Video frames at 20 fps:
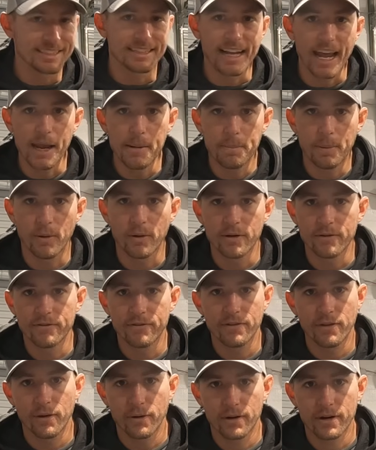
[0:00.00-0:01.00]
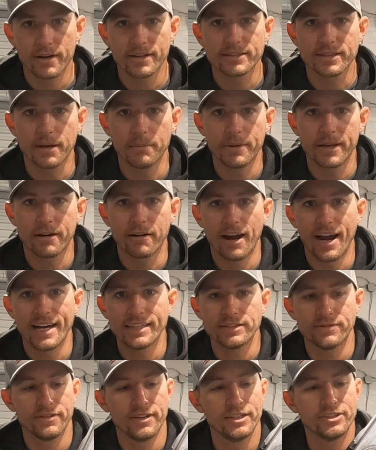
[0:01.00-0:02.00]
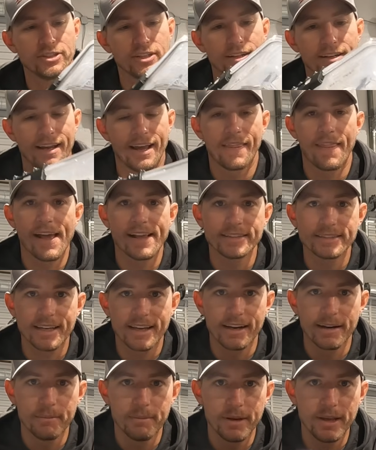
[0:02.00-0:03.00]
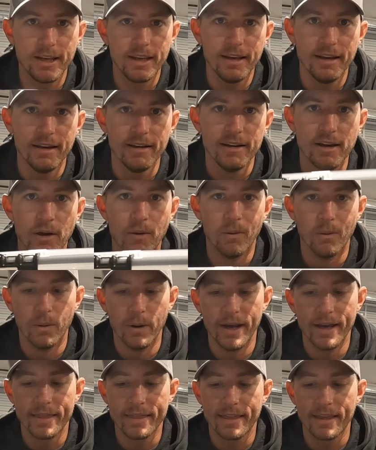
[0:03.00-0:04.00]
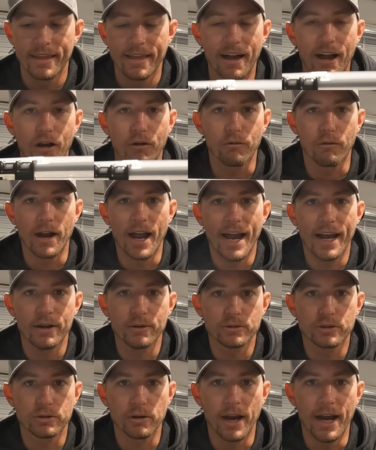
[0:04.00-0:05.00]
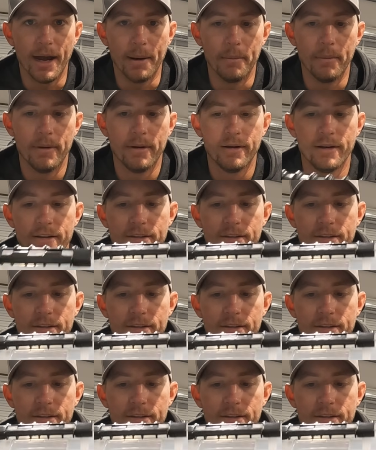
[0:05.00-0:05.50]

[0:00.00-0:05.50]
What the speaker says: staple in Florida is going to be grass fishing, and that's going to be with a rattle trap.